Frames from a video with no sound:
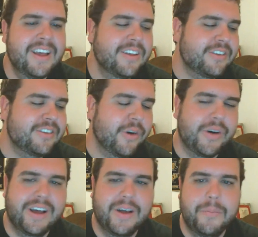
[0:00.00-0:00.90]

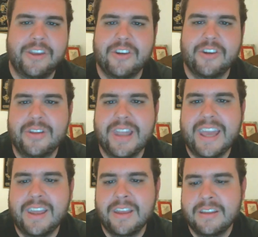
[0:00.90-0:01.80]
So make sure you
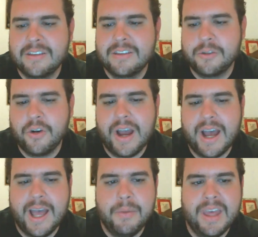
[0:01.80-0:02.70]
like,
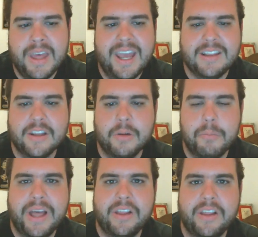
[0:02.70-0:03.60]
subscribe, hit the little
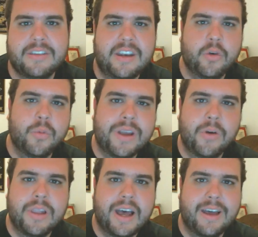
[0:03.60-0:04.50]
bell so you know when we go
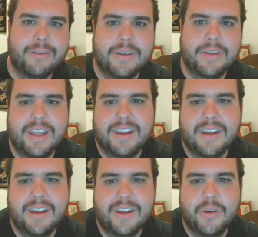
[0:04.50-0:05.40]
live. And
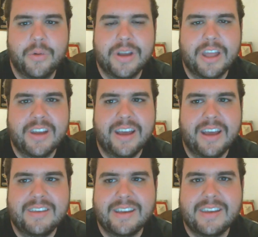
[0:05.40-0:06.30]
we'll catch you
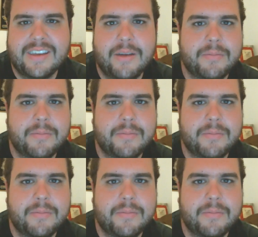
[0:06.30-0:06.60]
guys next time.